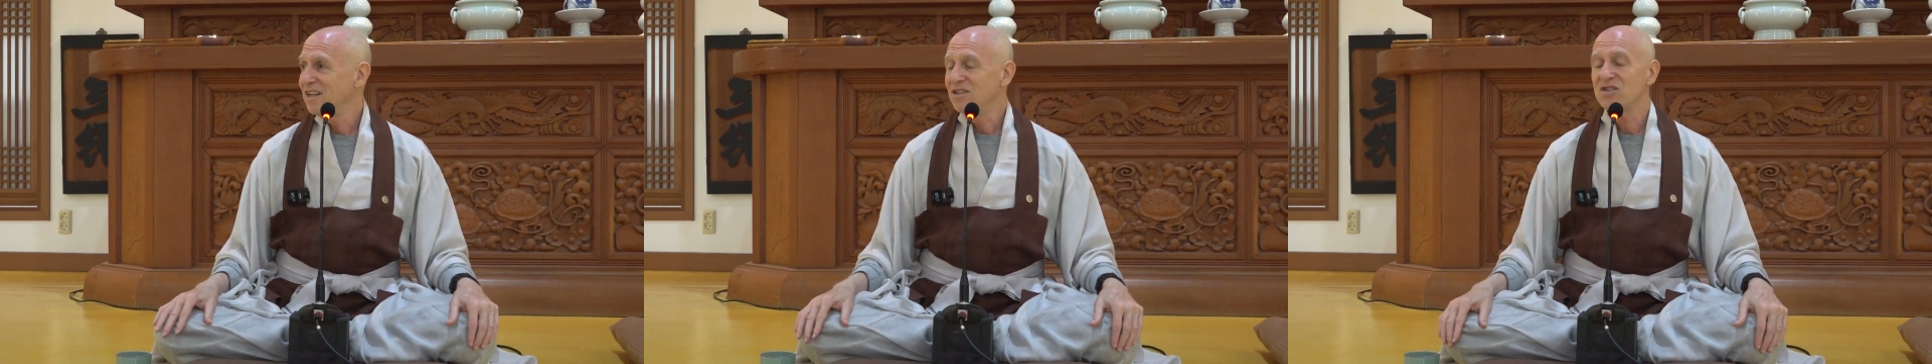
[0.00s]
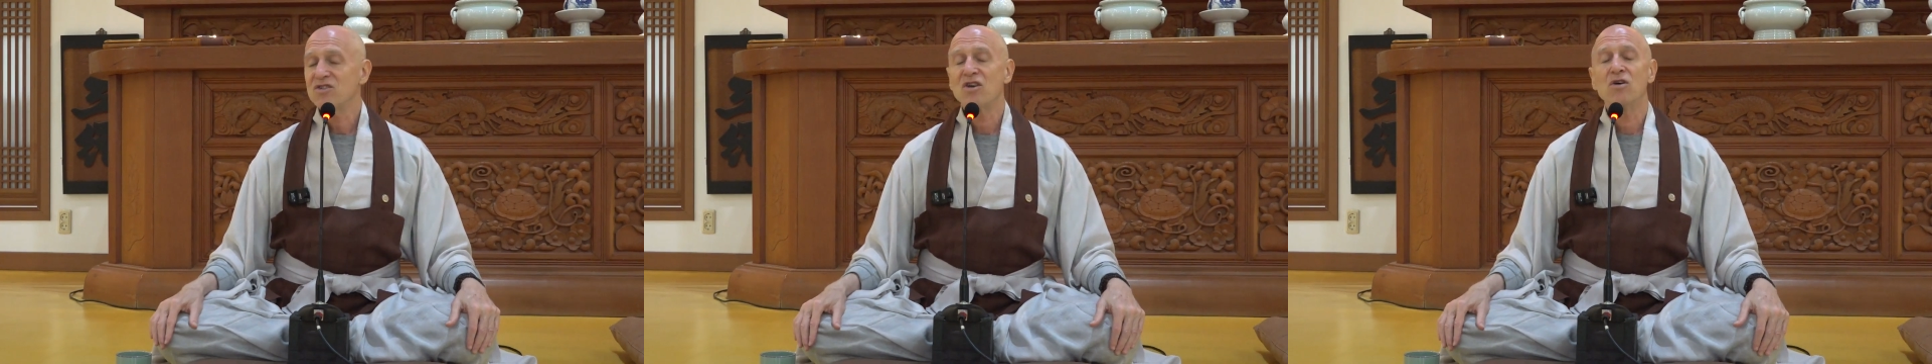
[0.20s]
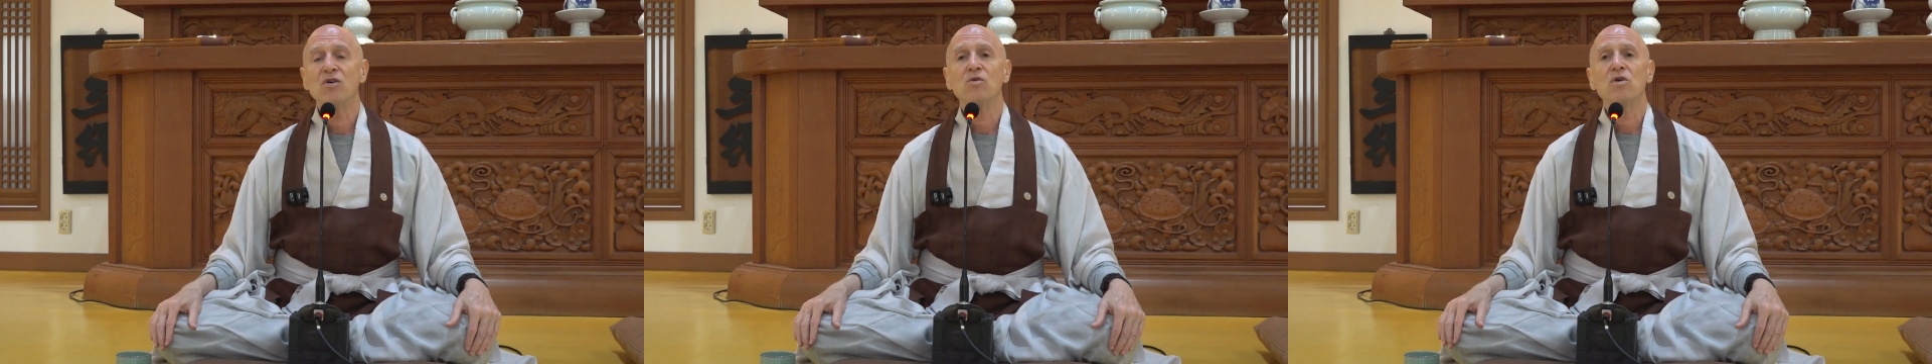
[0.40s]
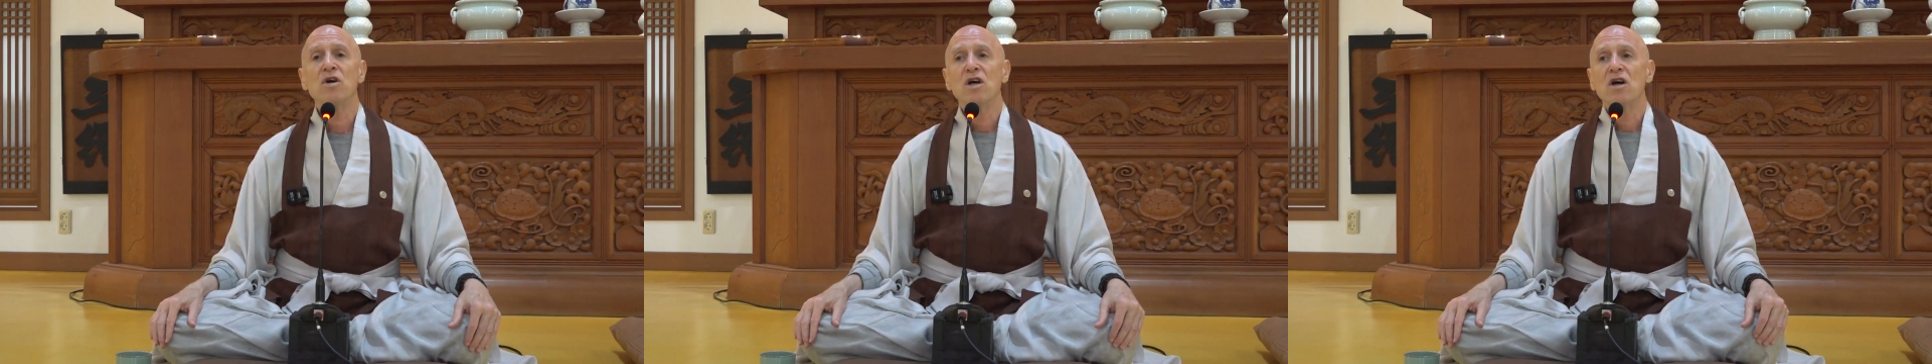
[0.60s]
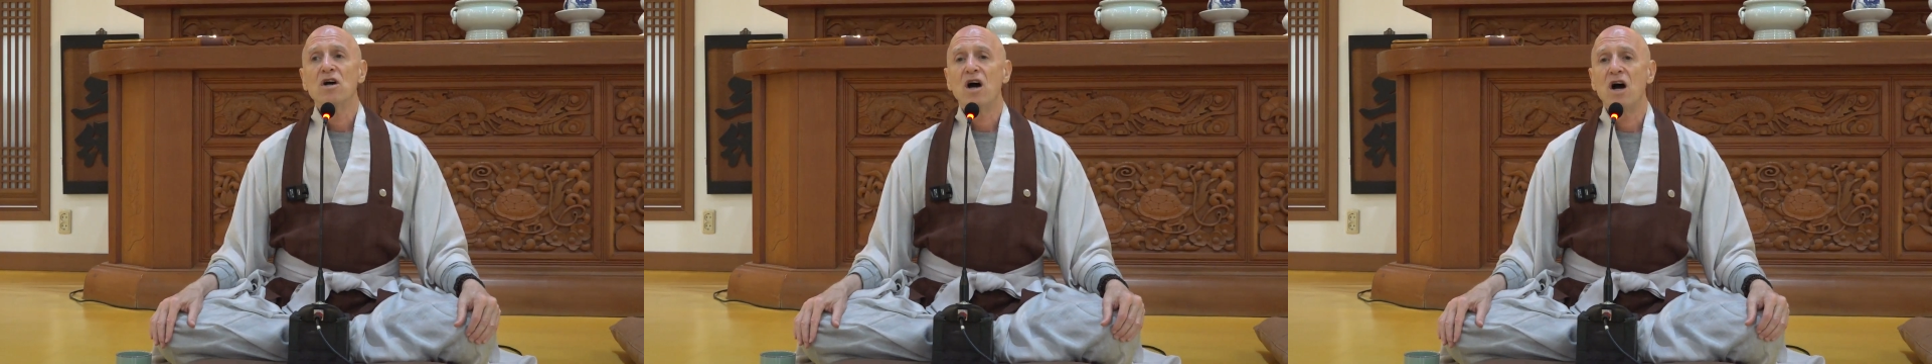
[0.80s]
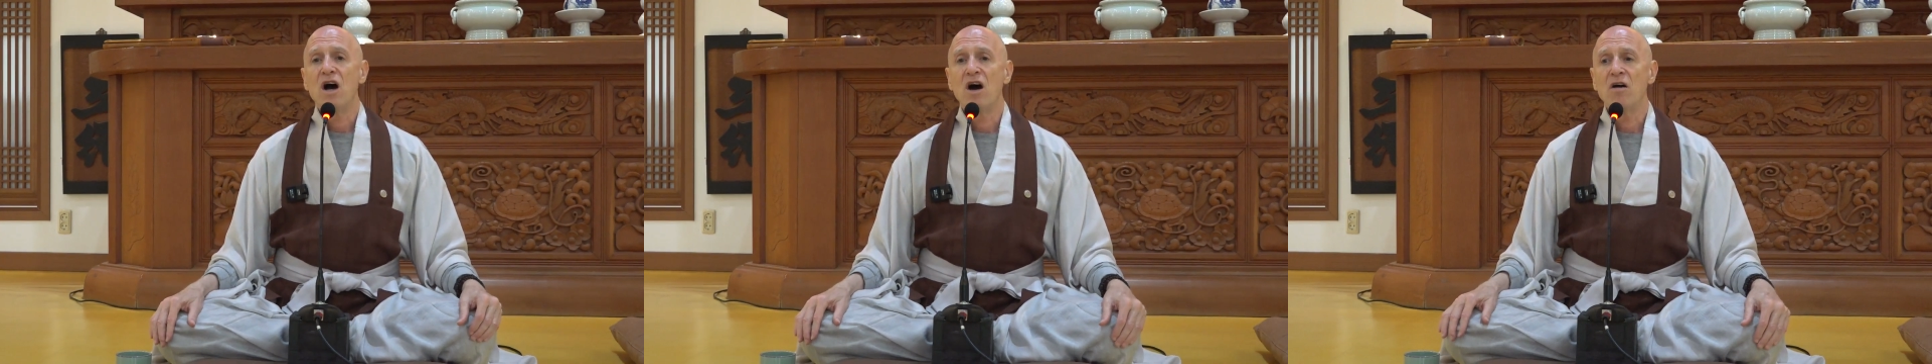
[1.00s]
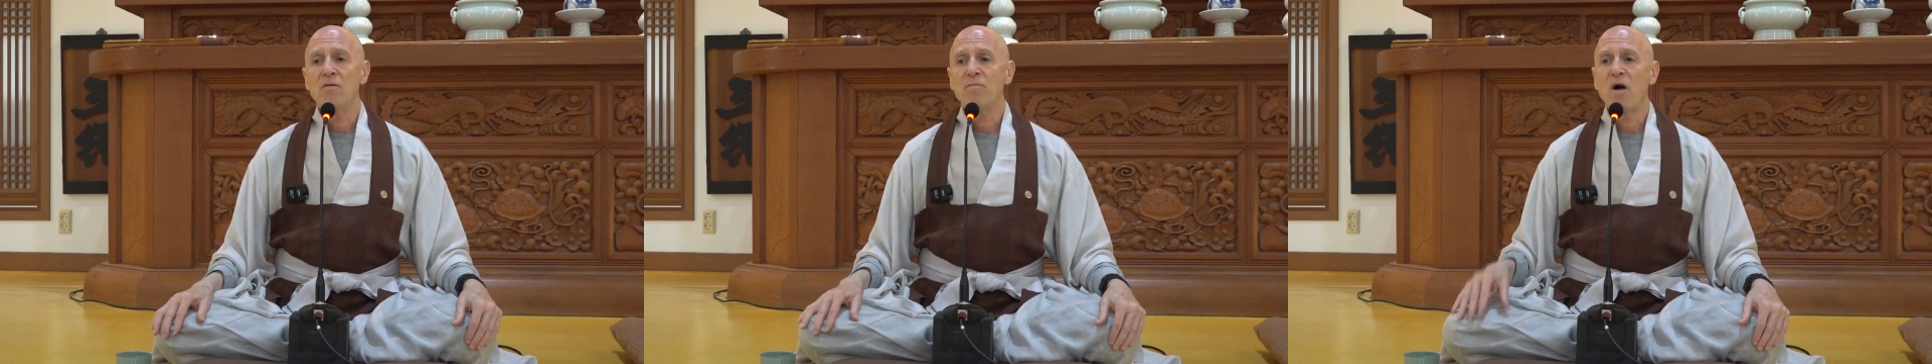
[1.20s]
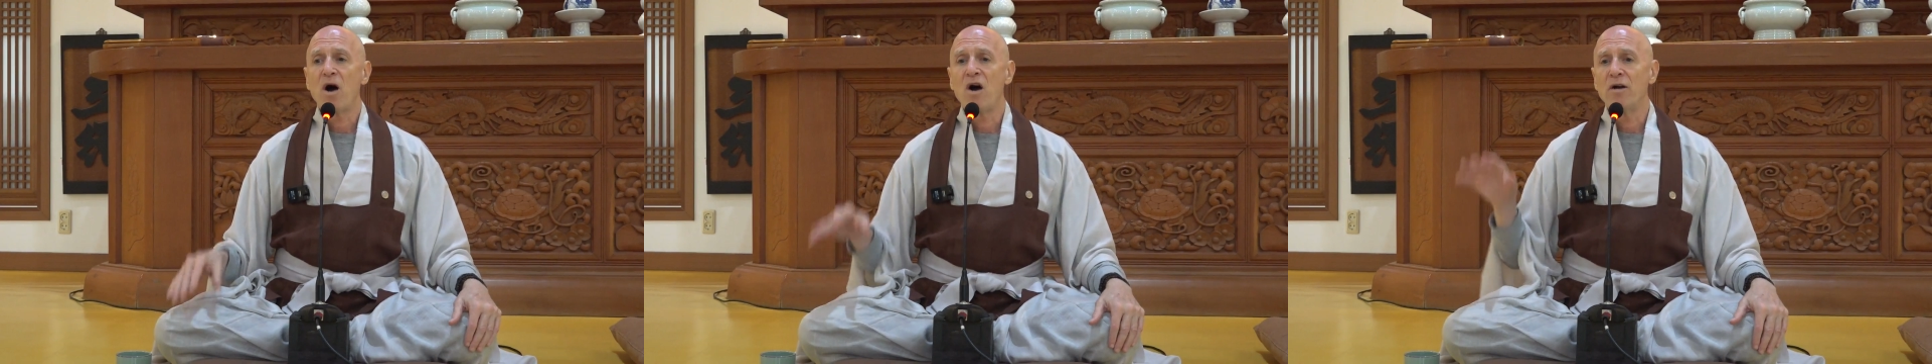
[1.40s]
So
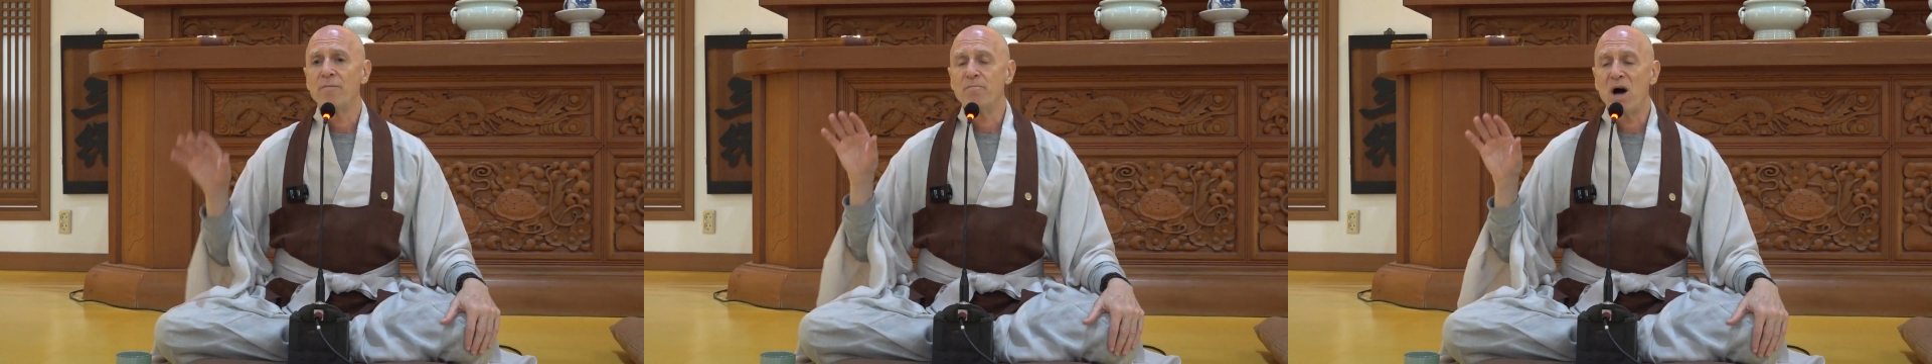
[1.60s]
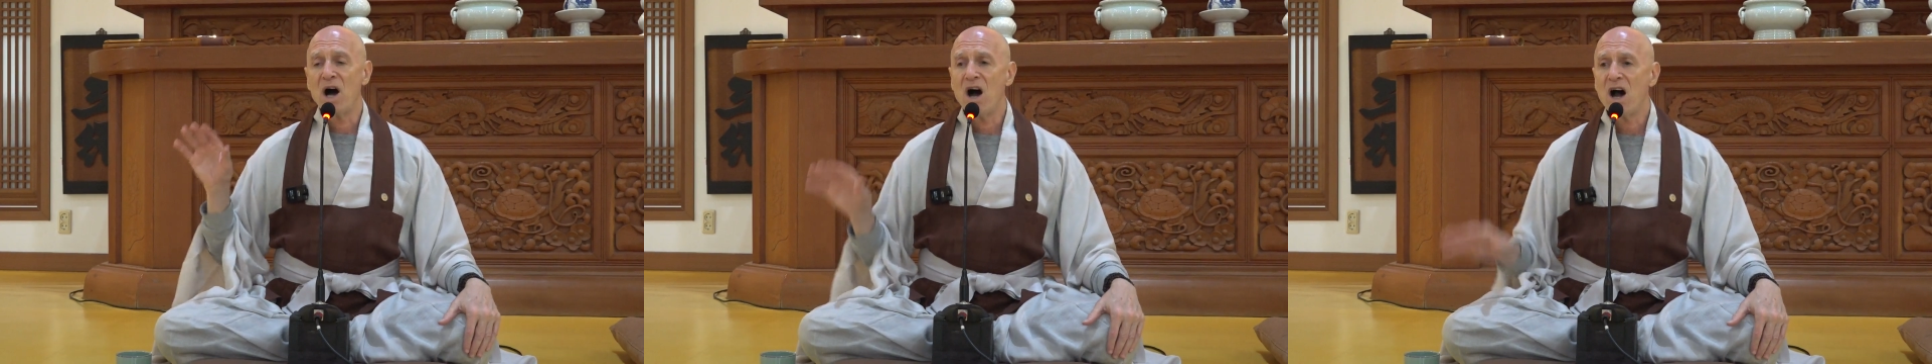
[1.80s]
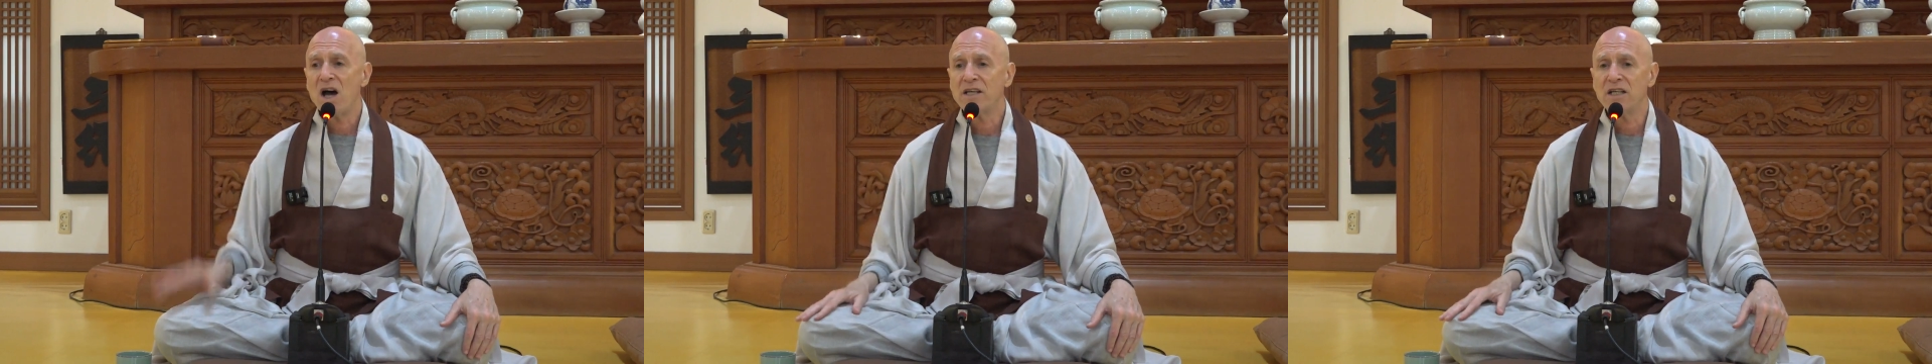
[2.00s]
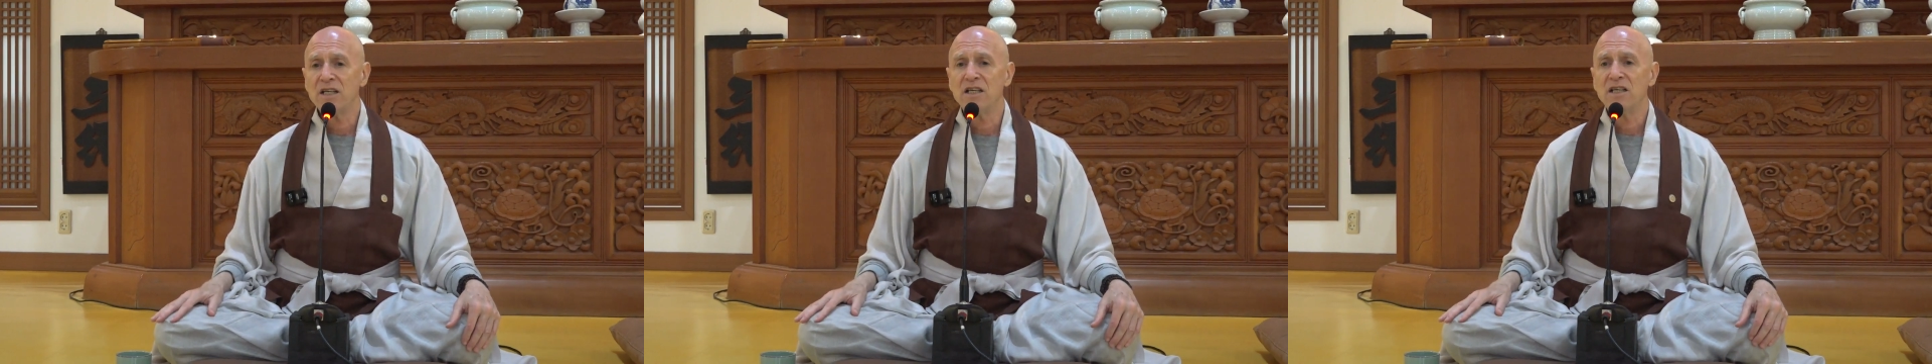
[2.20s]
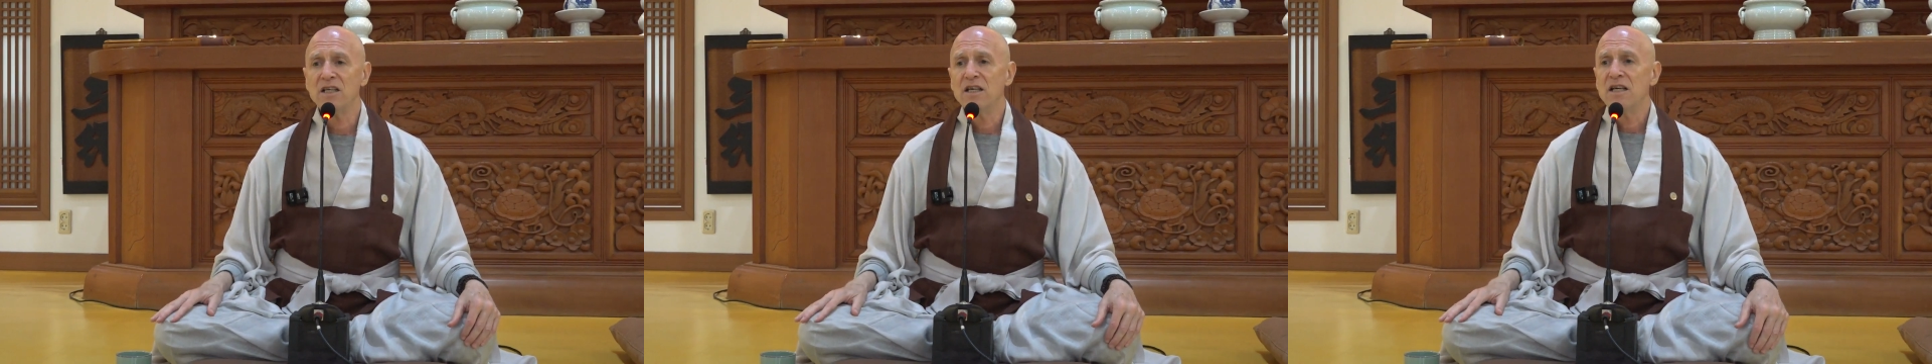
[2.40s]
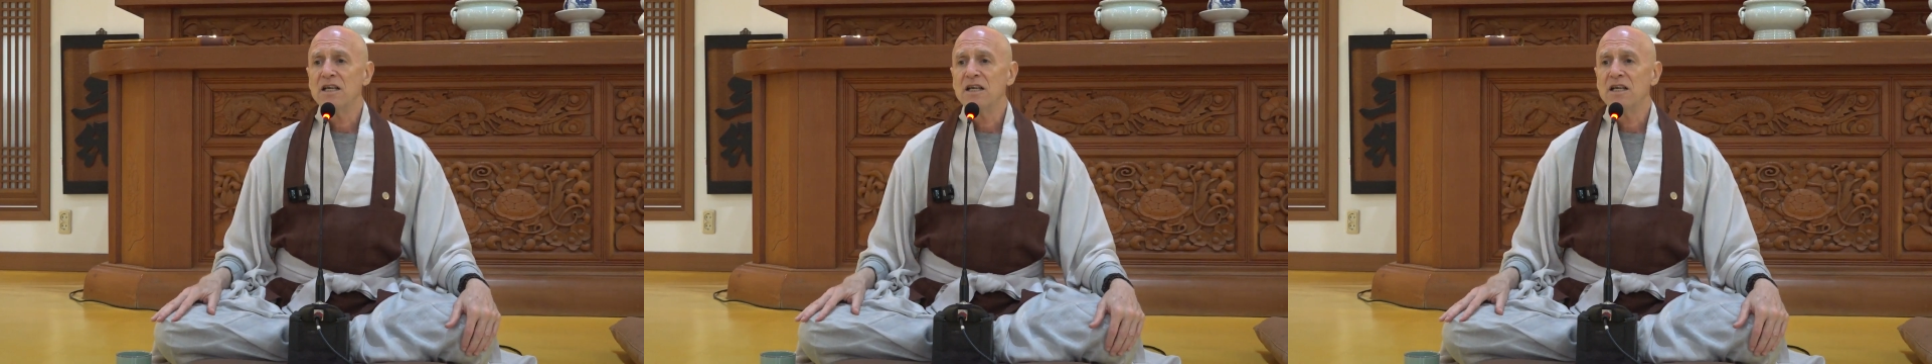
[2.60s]
our body